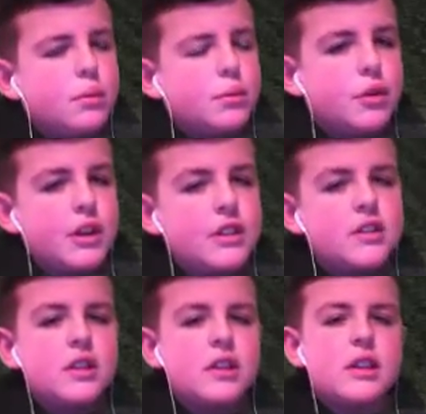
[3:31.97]
Press
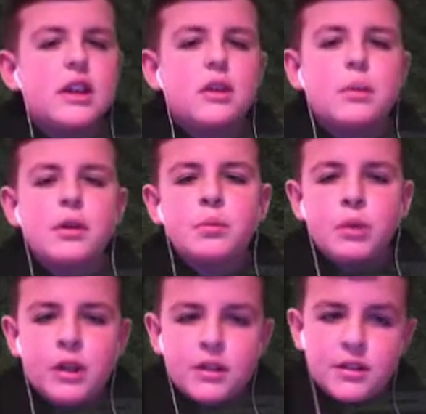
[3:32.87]
the yellow button
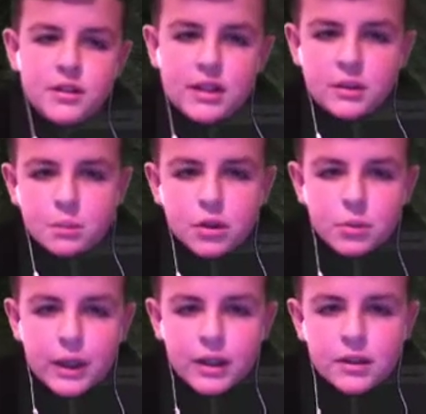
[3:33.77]
once, then blue
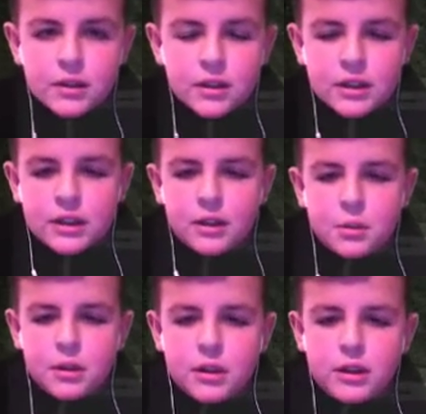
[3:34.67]
button, then yellow
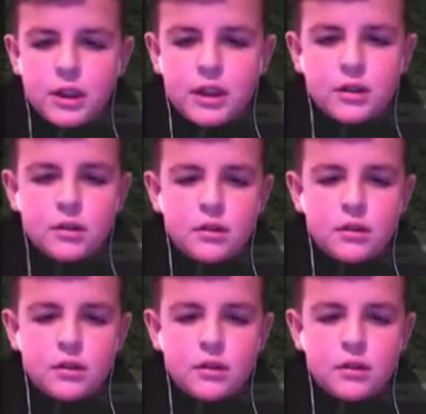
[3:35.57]
button again.